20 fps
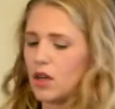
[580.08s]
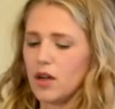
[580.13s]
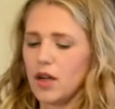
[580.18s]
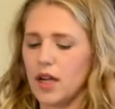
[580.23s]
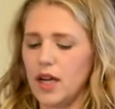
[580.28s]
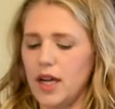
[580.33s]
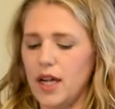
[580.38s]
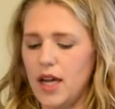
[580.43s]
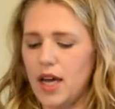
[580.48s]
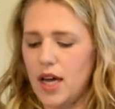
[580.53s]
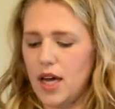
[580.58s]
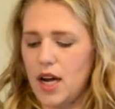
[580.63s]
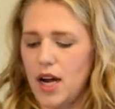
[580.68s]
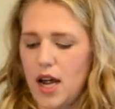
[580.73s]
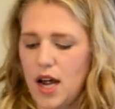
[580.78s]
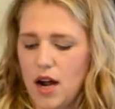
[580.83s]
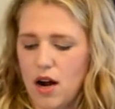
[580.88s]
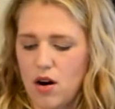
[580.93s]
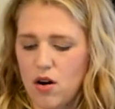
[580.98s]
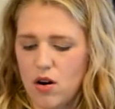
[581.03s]
gonna get
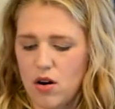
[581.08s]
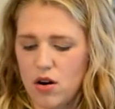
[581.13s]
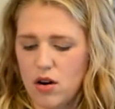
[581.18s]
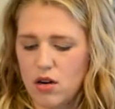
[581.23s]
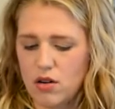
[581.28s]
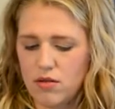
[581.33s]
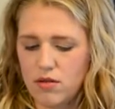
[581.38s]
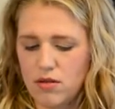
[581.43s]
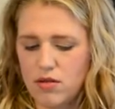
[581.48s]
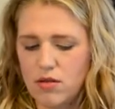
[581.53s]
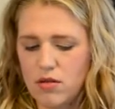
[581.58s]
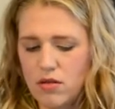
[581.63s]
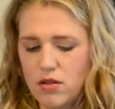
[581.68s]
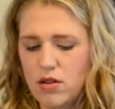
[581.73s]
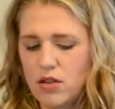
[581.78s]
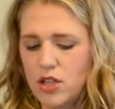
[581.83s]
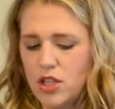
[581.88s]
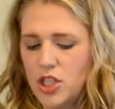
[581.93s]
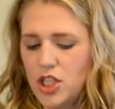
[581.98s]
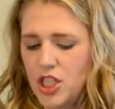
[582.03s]
our
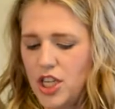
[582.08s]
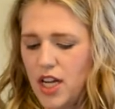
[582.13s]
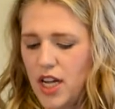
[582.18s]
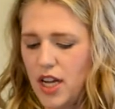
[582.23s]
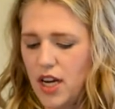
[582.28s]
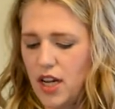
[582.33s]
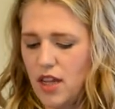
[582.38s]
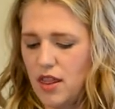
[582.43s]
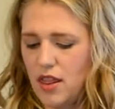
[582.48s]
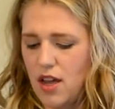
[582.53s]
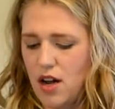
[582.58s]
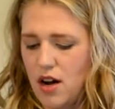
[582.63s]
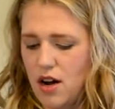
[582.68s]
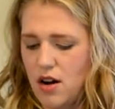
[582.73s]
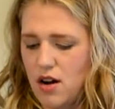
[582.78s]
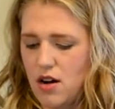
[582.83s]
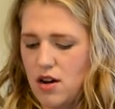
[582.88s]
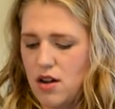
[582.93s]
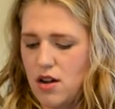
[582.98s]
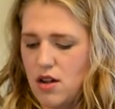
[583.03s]
chicken in
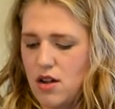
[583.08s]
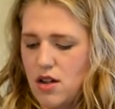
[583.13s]
there.